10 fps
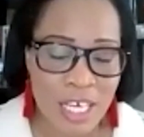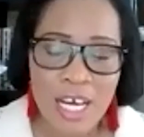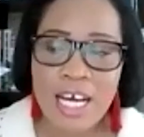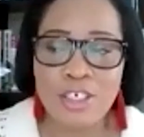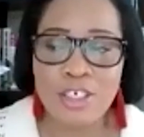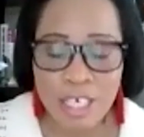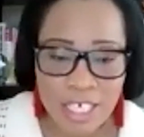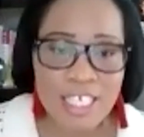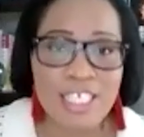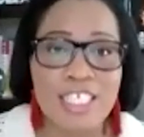I try
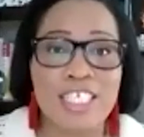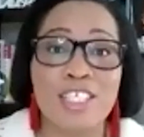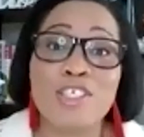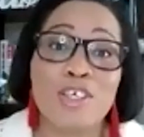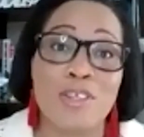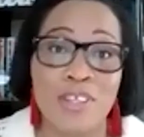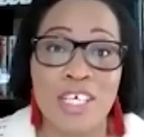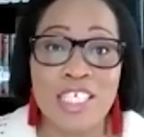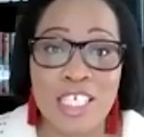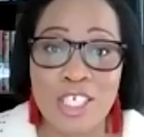to instill certain
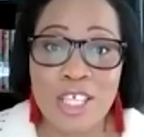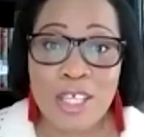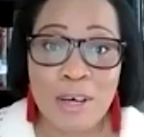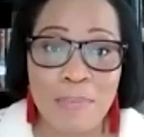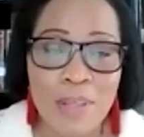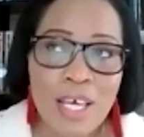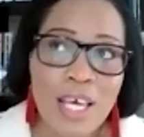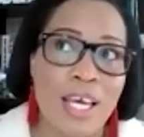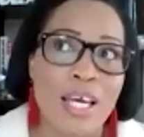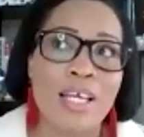things into them,
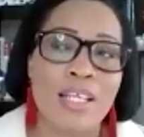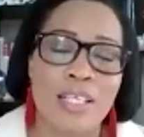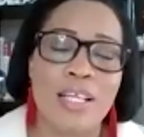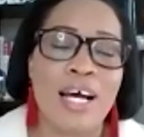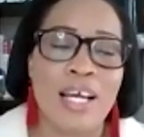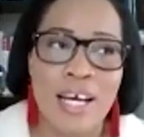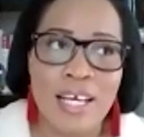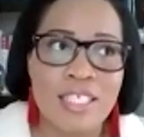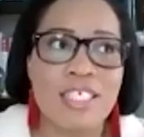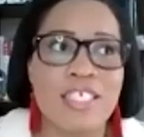and
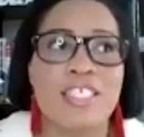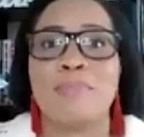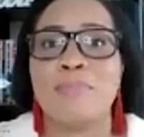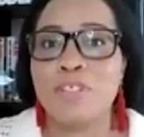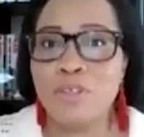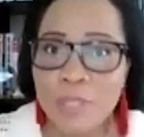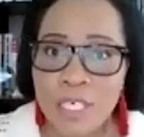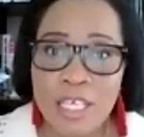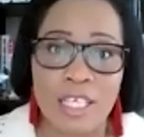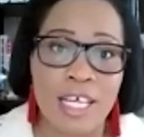I see them
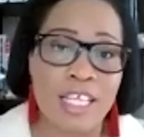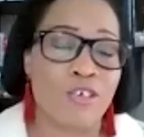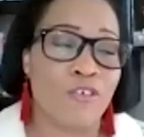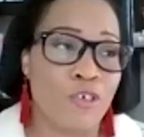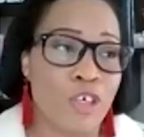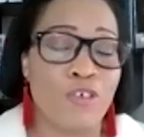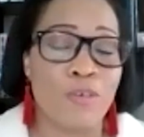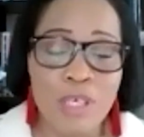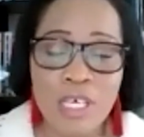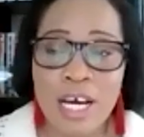duplicating that. So of course, for
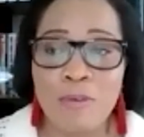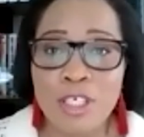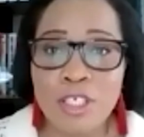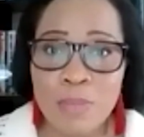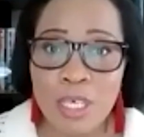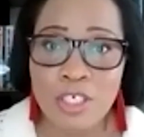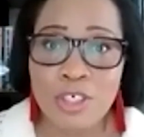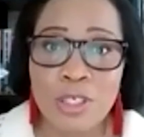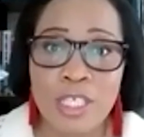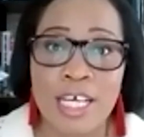me, I want to make
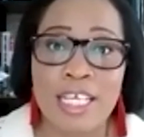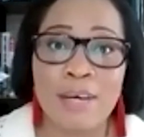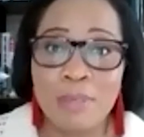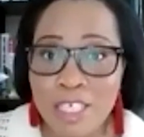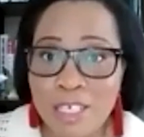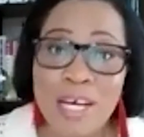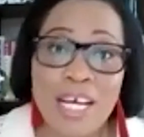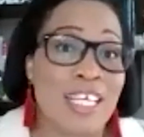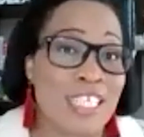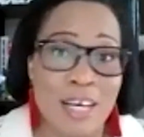sure that I'm leading
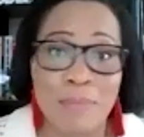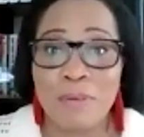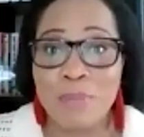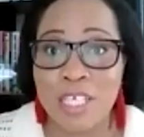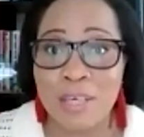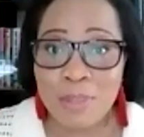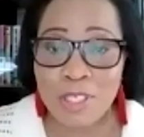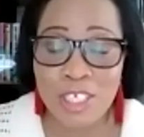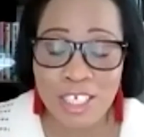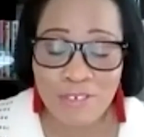by example and being able
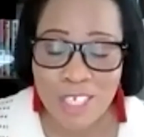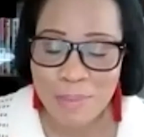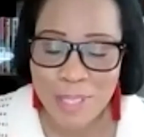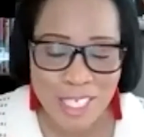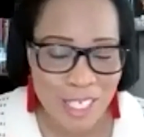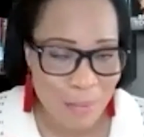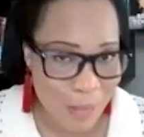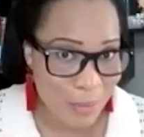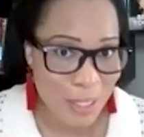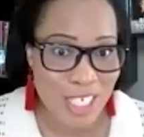to leave this place a
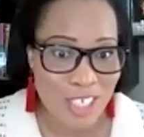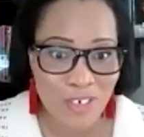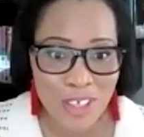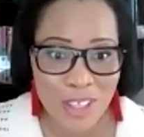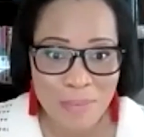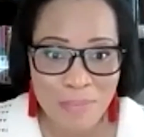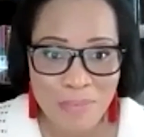better place for them.